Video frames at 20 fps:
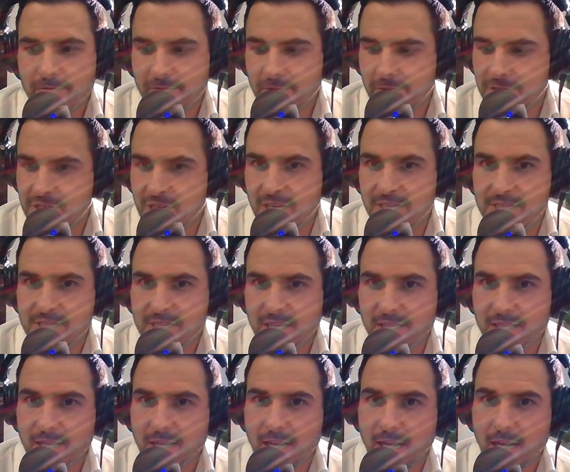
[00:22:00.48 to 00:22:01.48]
for Gen
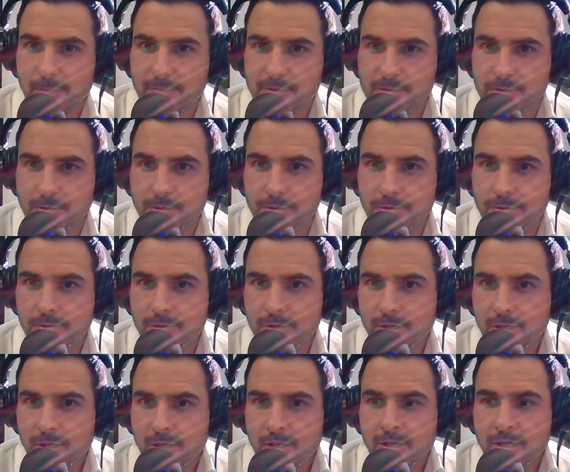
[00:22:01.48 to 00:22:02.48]
Z to come through
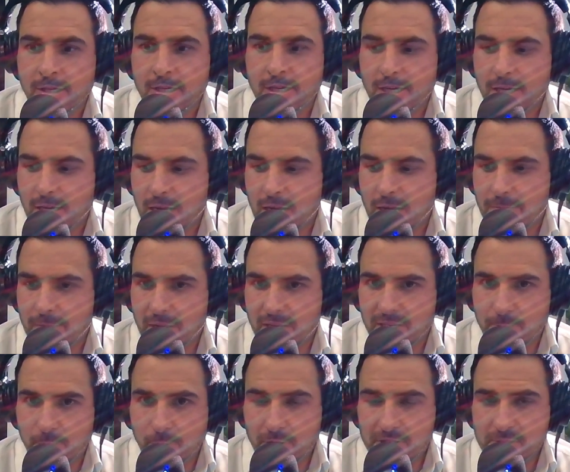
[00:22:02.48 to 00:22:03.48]

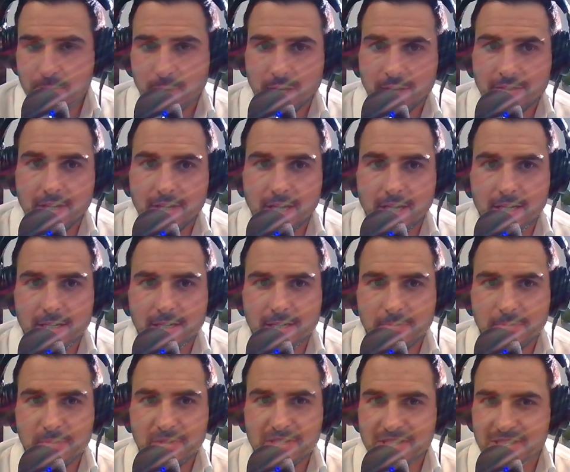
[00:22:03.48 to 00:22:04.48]
and to prosper, then
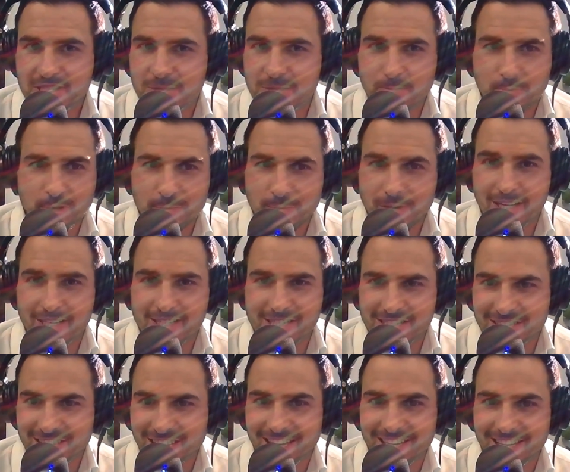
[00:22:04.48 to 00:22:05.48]
your business is pretty
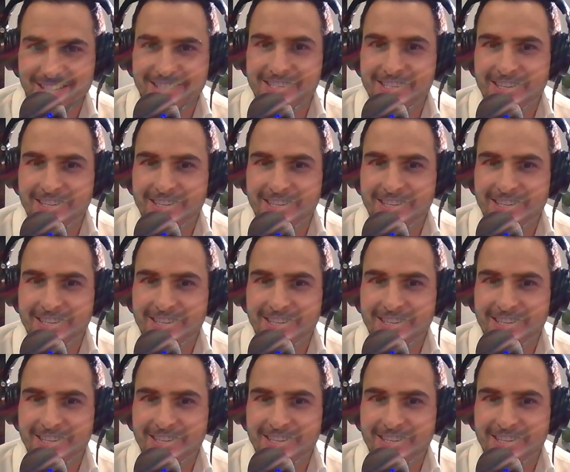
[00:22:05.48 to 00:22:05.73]
much dead.